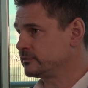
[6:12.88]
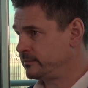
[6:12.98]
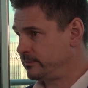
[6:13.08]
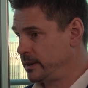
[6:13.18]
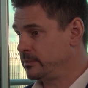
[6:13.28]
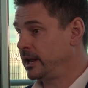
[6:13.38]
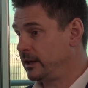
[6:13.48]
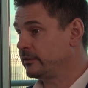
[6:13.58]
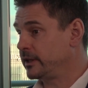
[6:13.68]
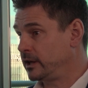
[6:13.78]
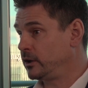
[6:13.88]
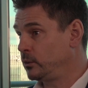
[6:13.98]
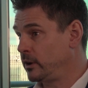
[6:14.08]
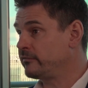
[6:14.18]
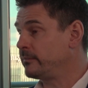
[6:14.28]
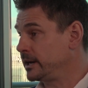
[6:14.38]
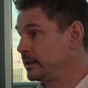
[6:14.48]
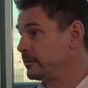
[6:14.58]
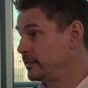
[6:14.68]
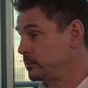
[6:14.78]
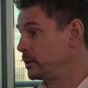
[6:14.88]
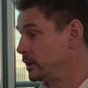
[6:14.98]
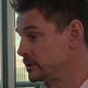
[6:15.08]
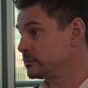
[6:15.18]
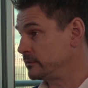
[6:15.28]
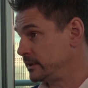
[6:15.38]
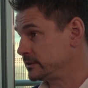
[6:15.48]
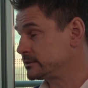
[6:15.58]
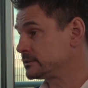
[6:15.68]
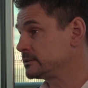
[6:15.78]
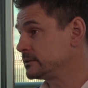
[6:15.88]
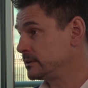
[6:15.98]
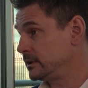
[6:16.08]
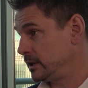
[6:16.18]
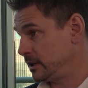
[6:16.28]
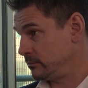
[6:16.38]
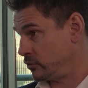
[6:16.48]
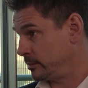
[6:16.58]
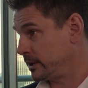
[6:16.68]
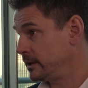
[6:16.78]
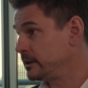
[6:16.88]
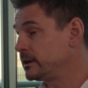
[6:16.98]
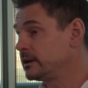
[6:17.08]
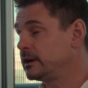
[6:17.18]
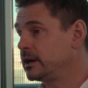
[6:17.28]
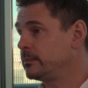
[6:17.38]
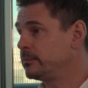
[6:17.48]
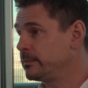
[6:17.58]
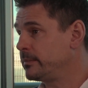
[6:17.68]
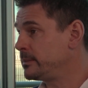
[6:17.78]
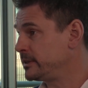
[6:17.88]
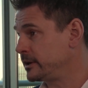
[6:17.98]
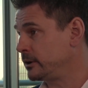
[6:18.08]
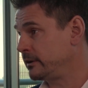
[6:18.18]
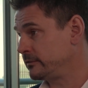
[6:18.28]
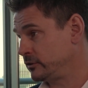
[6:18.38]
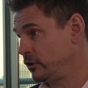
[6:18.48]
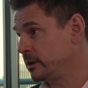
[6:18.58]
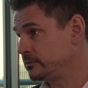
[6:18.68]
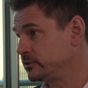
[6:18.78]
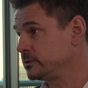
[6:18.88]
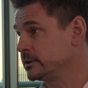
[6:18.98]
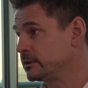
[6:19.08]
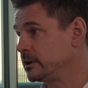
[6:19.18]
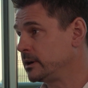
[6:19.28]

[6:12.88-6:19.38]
of people out there who have money that they would like to invest in property, but maybe they don't have the time to do it.